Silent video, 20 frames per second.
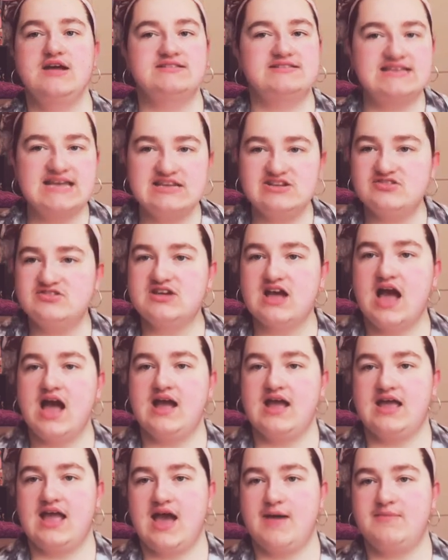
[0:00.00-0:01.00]
teaches
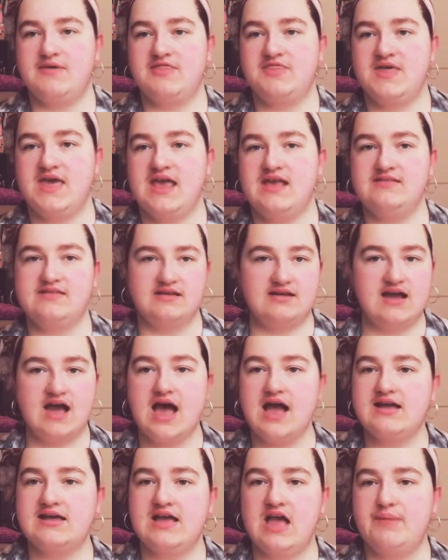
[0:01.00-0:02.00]
Kageyama things, and
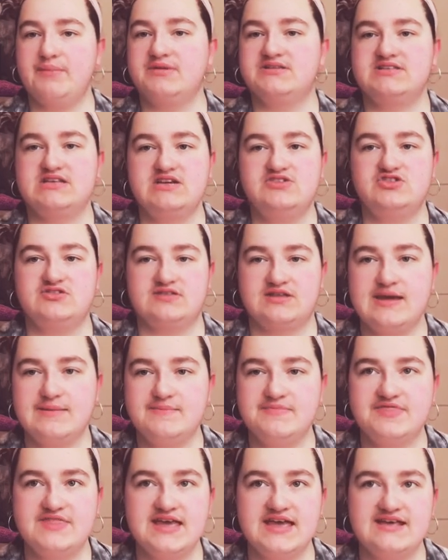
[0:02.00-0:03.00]
Kageyama teaches
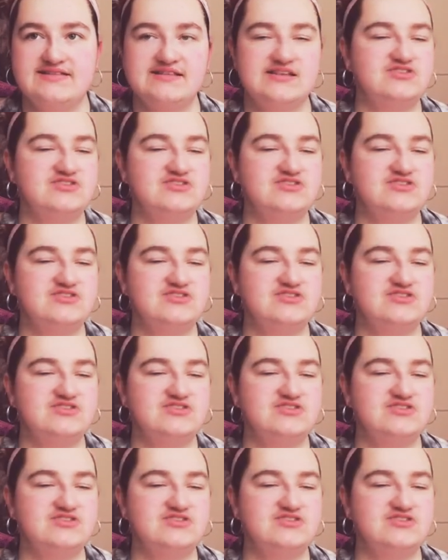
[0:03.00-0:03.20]
him things.